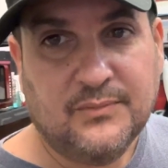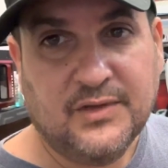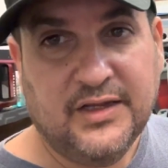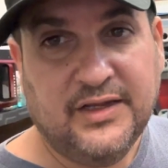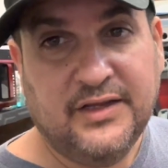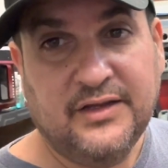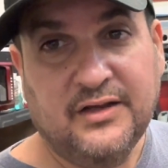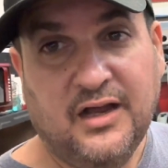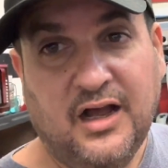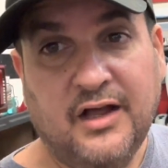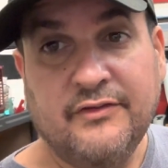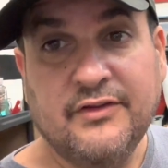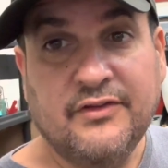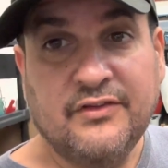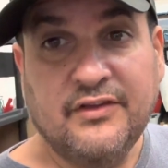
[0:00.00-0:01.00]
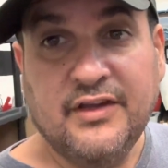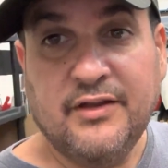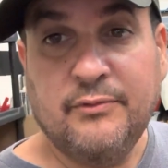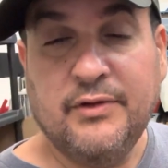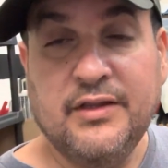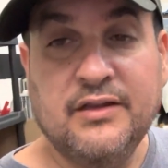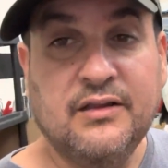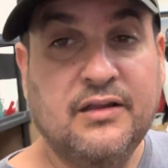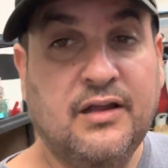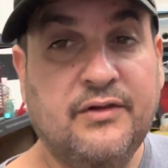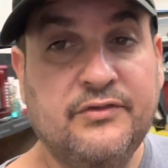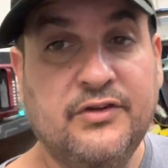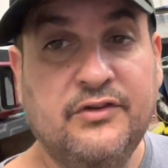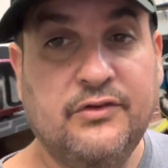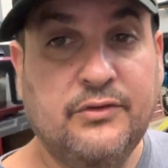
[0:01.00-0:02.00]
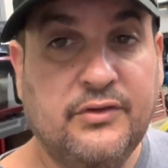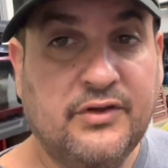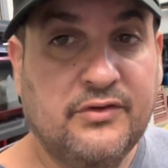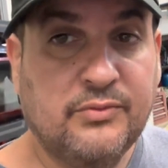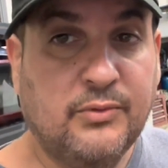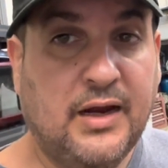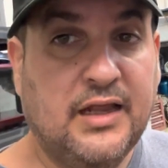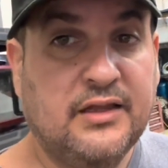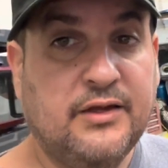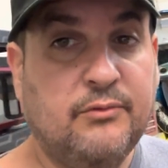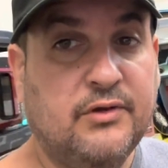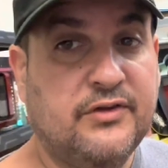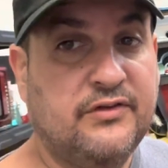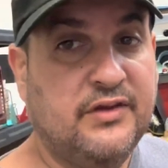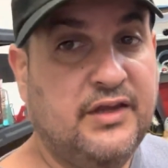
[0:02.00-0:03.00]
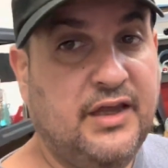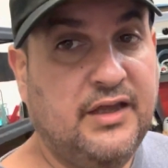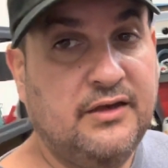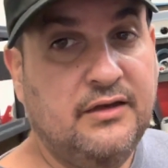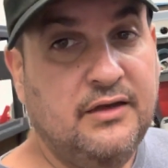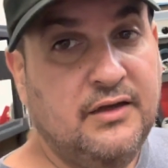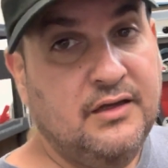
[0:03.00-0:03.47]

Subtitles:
And obviously, we'd love to do this rally once again.